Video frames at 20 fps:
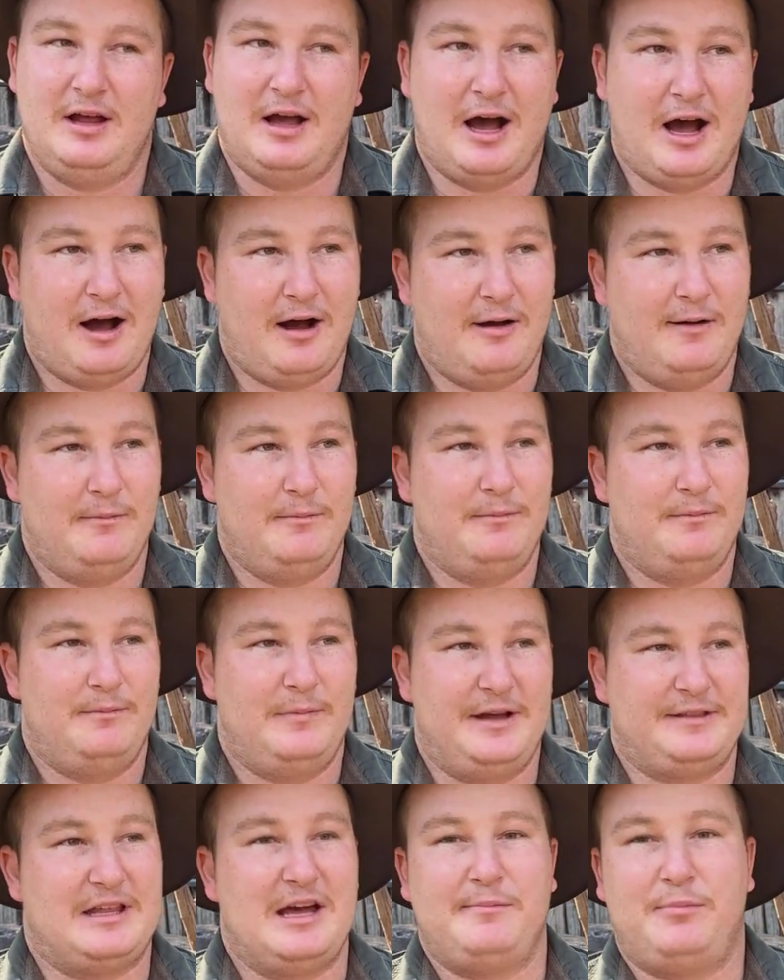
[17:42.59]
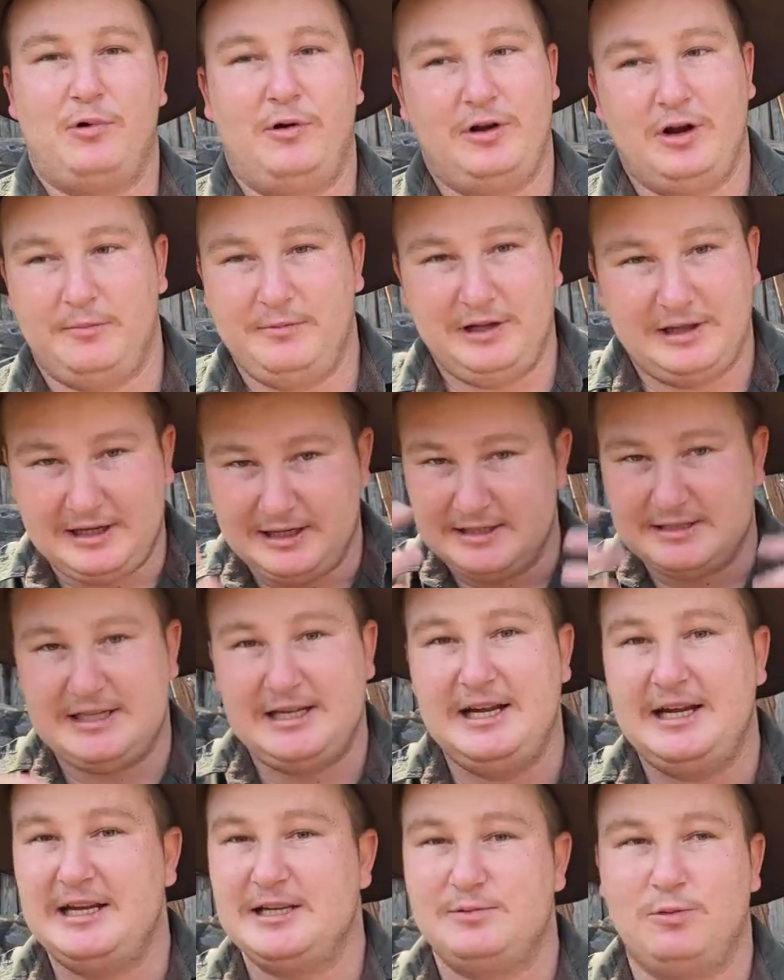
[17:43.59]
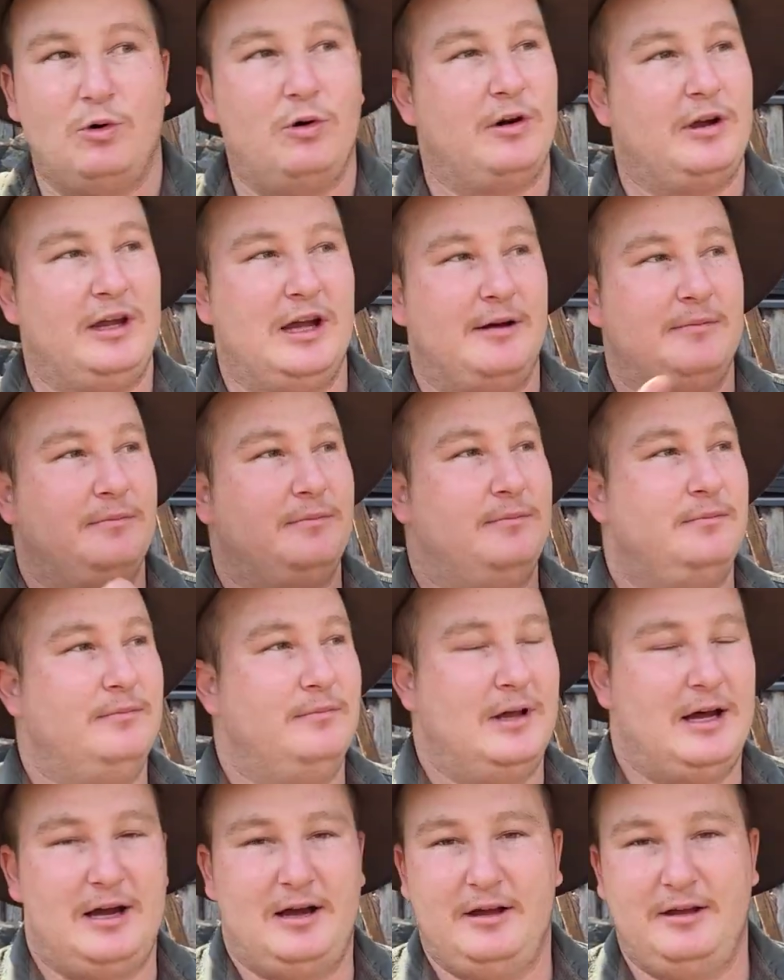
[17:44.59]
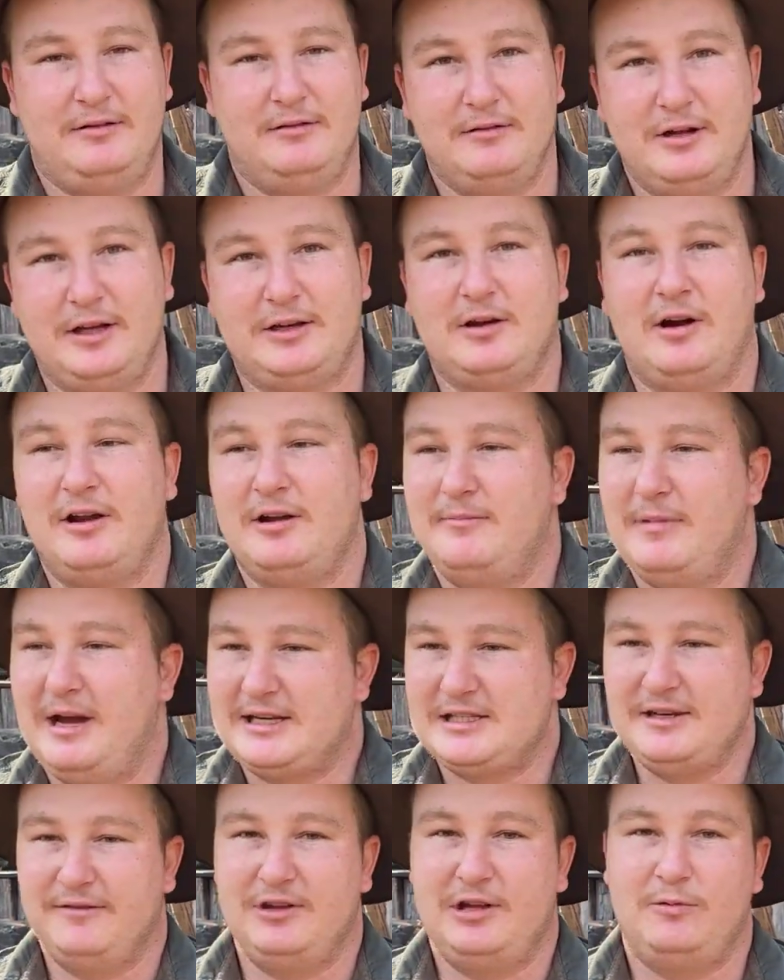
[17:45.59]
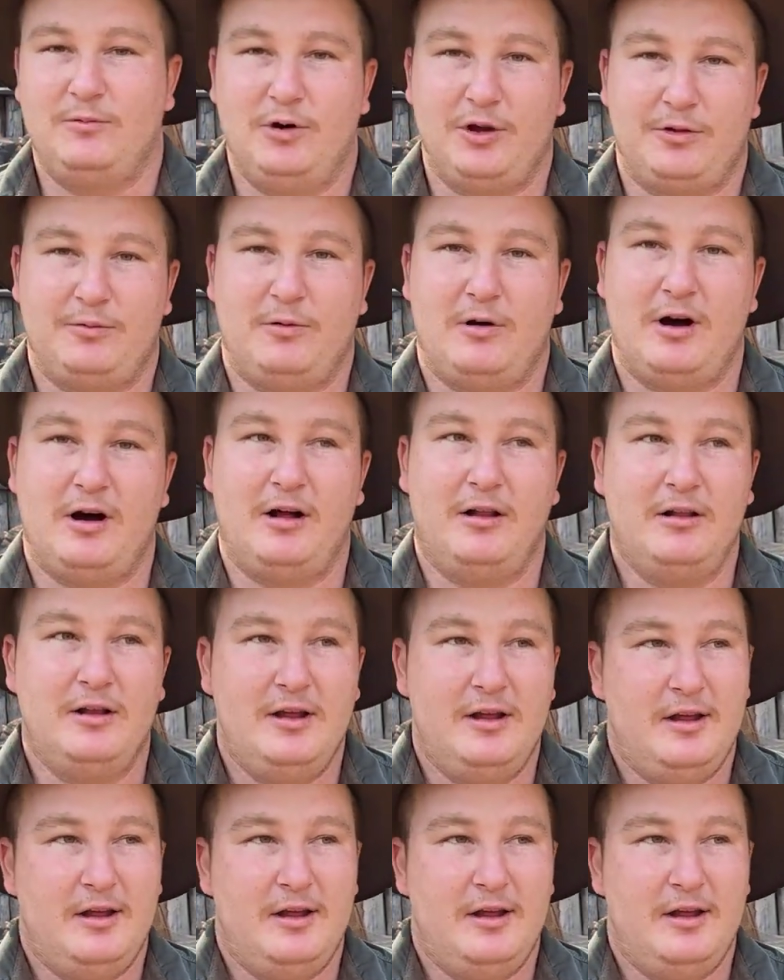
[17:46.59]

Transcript: Um, at that point, I'm nearly in tears walking up, uh, and it kind of makes everything worthwhile.